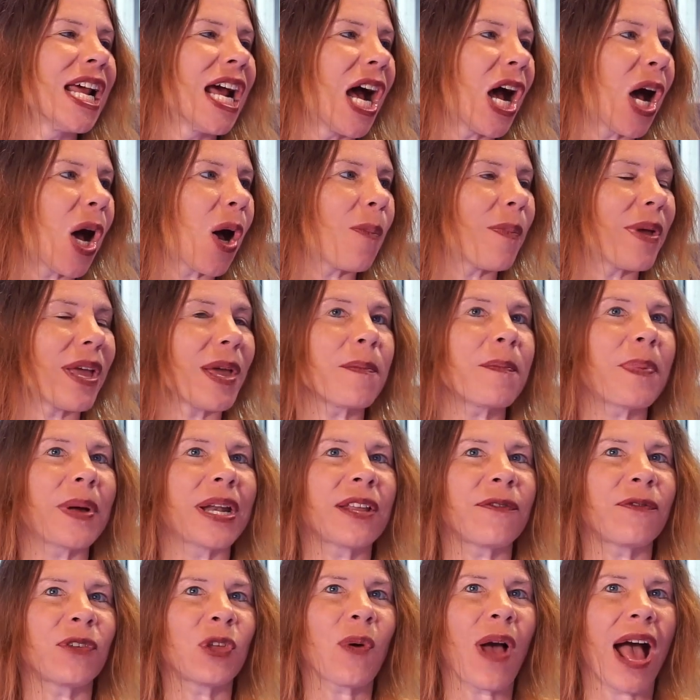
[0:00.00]
Um, but
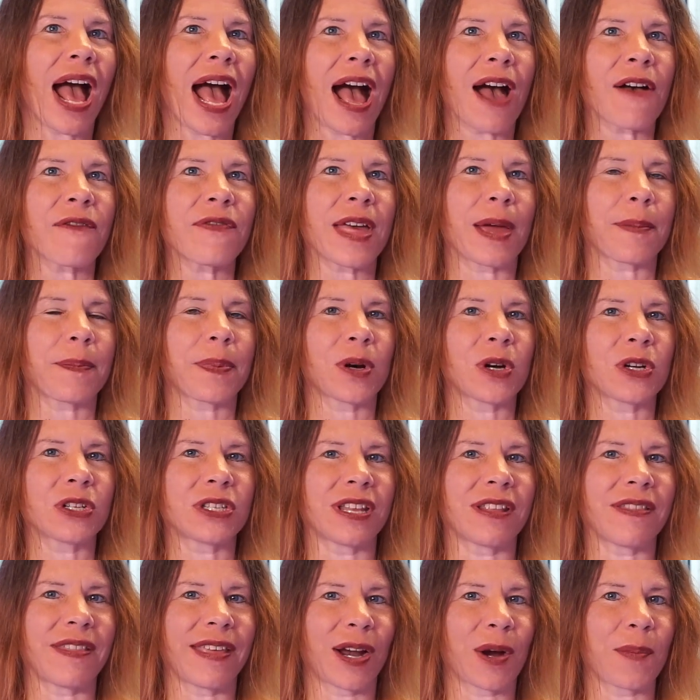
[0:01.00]
if you have that
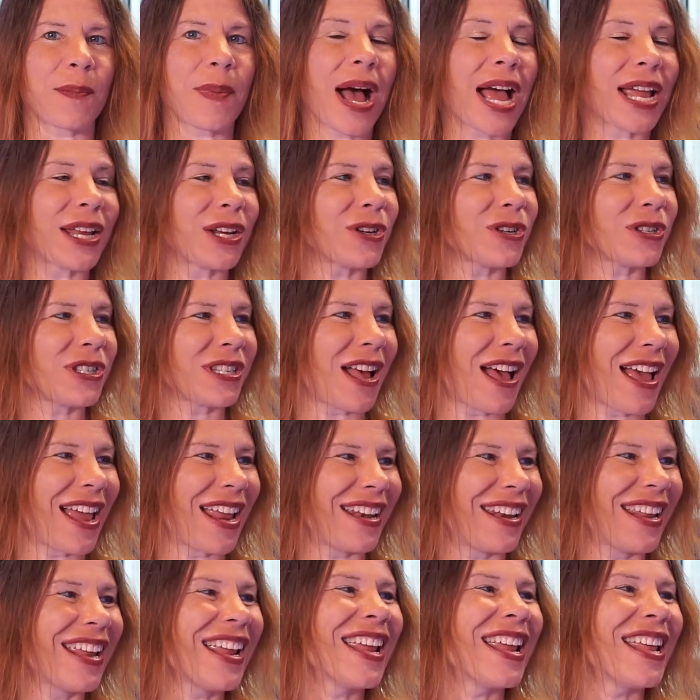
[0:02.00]
person there by your
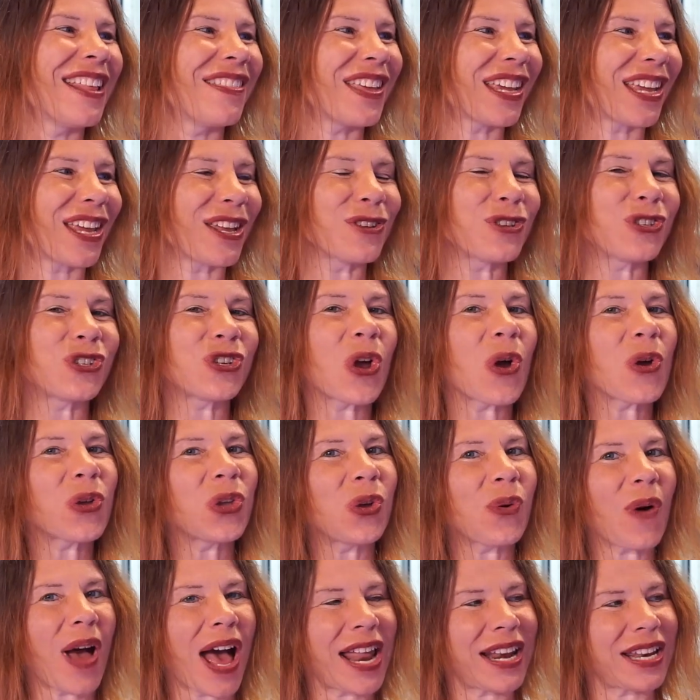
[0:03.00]
side that can show
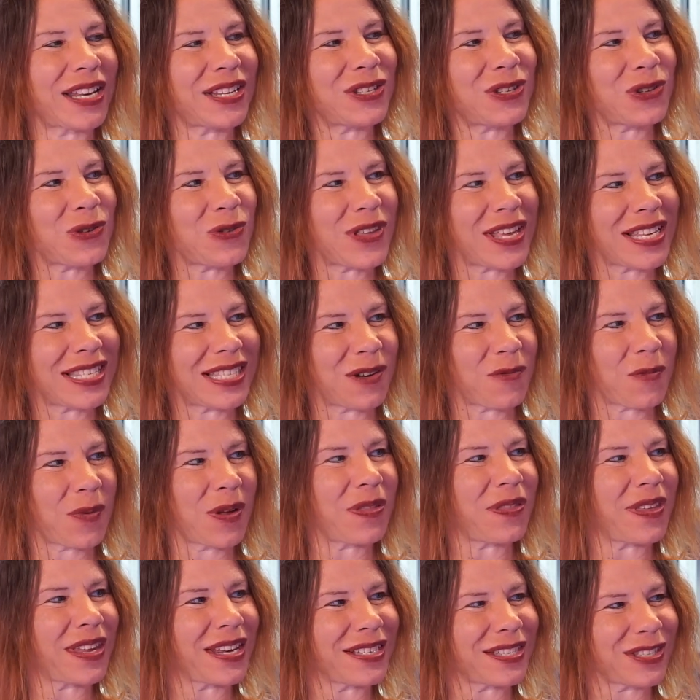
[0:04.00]
you how to do this and when
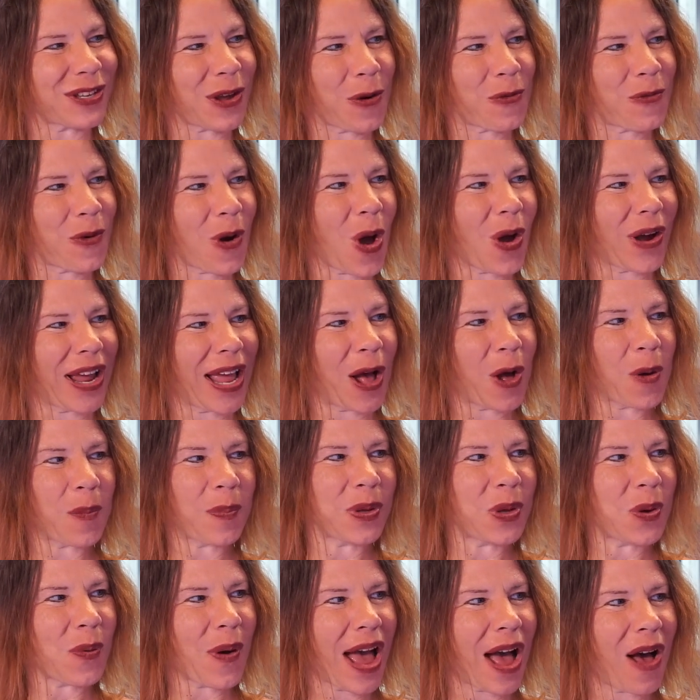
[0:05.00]
things go wrong, help
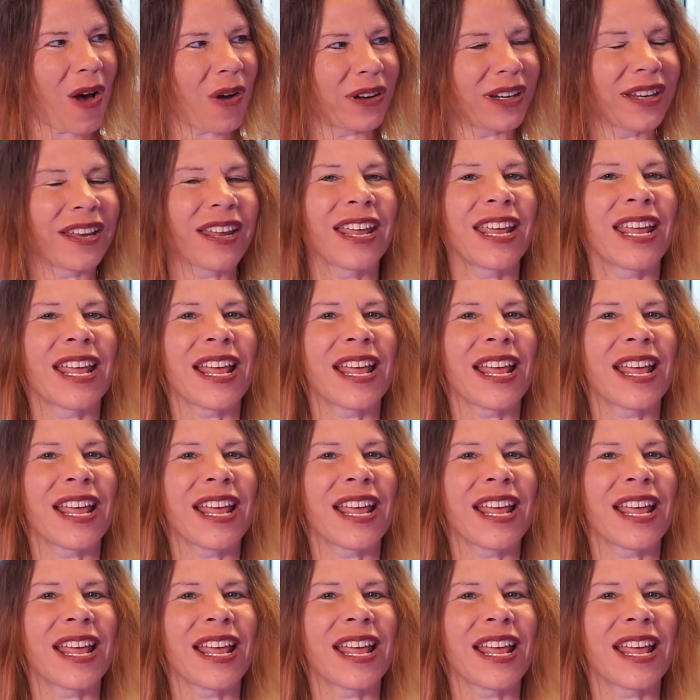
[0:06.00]
you out,